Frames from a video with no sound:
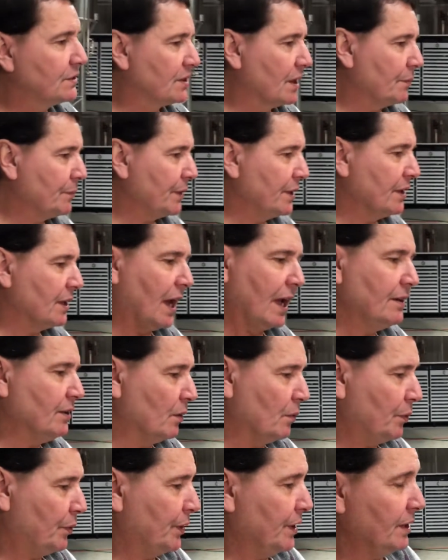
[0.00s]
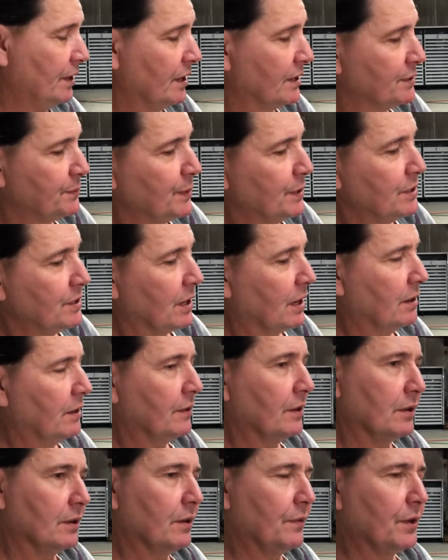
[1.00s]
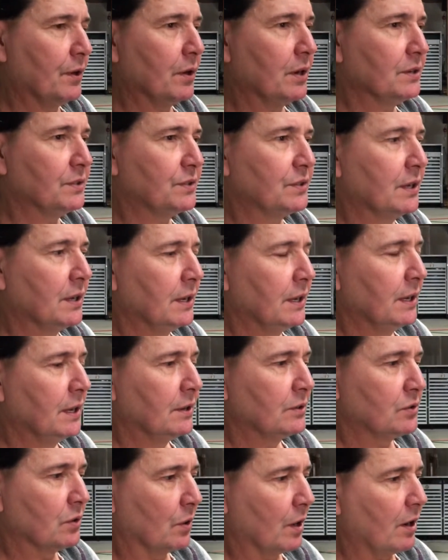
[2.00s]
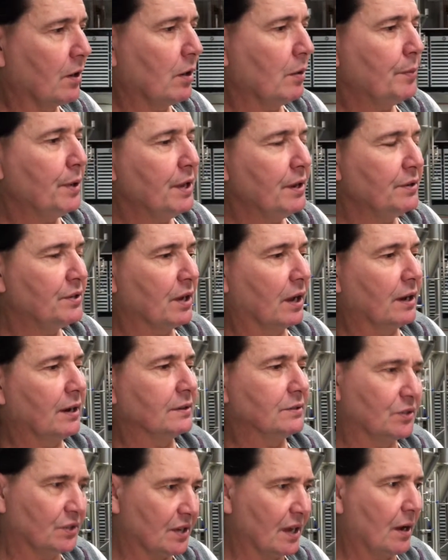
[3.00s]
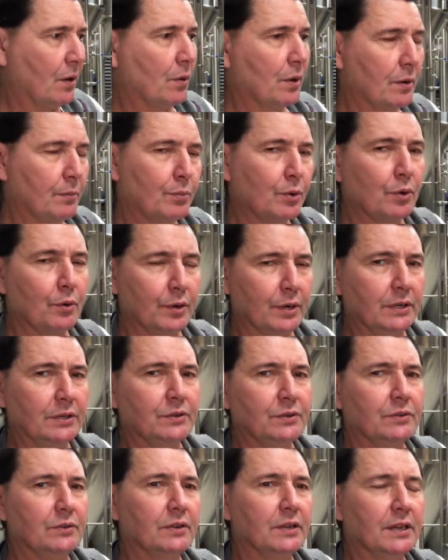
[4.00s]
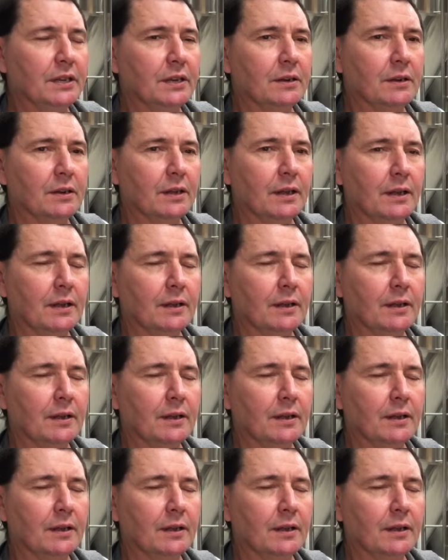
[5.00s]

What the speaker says: something I don't think has been done. There is Solera being done at sour breweries in